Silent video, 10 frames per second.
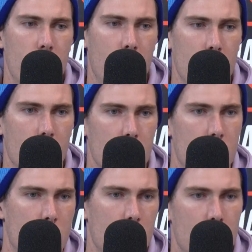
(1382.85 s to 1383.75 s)
money goes
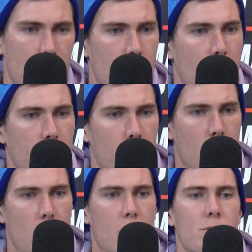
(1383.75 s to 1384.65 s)
to such an incredible
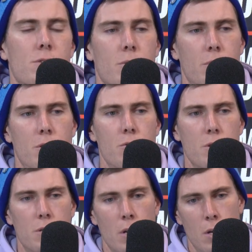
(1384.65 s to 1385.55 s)
cause and someone who
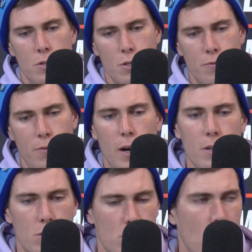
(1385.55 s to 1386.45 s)
is just
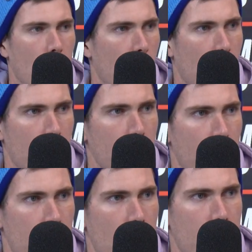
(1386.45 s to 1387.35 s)
fighting so hard
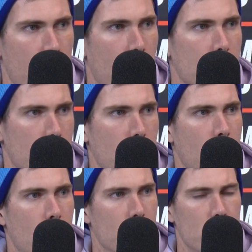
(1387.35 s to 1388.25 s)
with every ounce that he
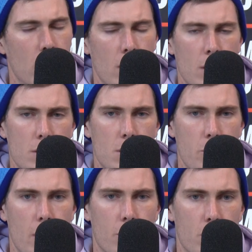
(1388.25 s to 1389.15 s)
has to
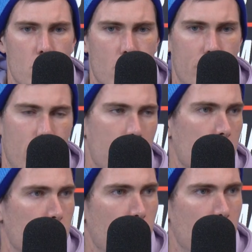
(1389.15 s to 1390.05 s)
be able to try to fight
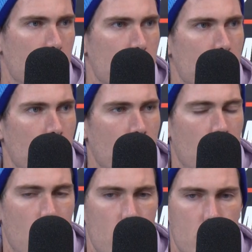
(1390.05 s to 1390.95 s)
this beast.
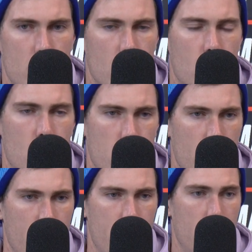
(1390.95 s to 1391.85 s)
It is an
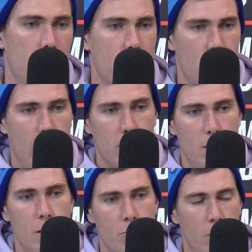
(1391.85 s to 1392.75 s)
incredible thing. And shout out to
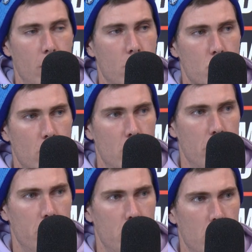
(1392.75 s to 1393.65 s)
him for getting Australian
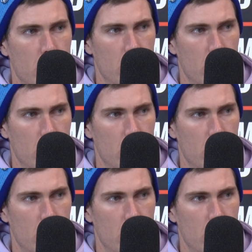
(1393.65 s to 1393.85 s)
of the Year.